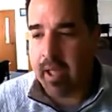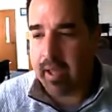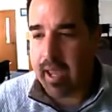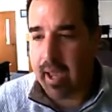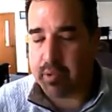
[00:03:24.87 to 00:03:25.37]

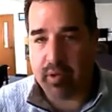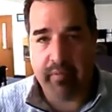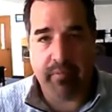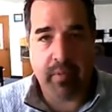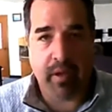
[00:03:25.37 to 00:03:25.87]

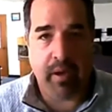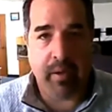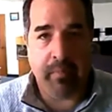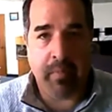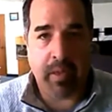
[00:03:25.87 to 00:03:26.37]
capturing,
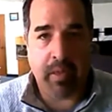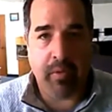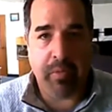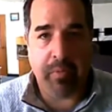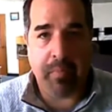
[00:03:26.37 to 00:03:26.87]

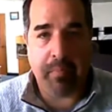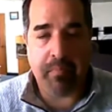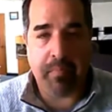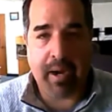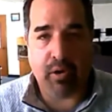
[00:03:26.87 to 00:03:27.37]
the
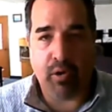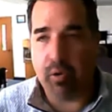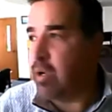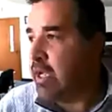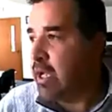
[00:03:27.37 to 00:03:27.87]

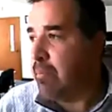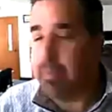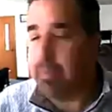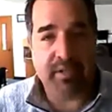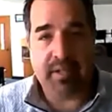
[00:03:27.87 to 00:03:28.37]
micro
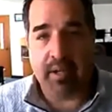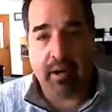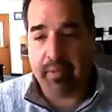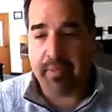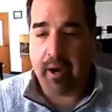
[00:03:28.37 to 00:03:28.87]
bugs that are
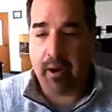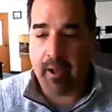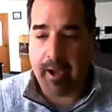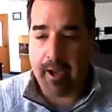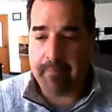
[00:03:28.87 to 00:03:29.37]
out there.
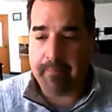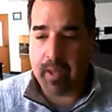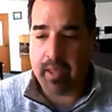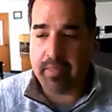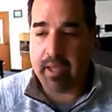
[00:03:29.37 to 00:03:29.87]

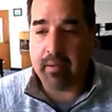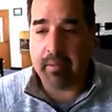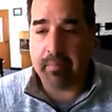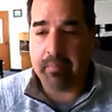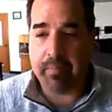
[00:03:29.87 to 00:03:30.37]
And then
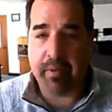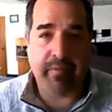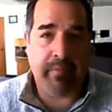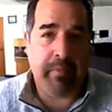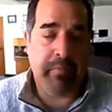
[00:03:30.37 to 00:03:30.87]

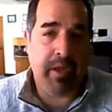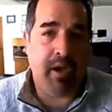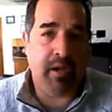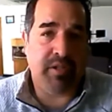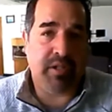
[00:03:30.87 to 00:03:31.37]
above and
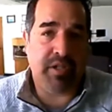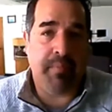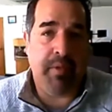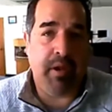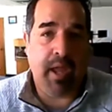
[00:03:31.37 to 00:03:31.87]
beyond is just
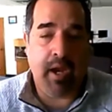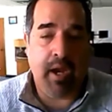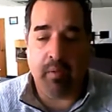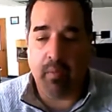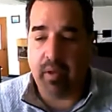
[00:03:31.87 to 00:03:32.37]

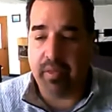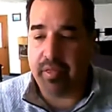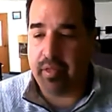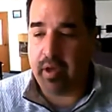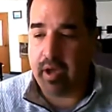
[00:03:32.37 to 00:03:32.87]
communicating
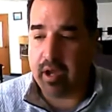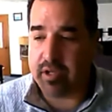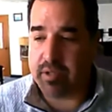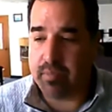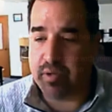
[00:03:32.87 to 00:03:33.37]
with
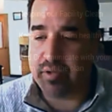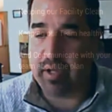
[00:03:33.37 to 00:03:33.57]
customers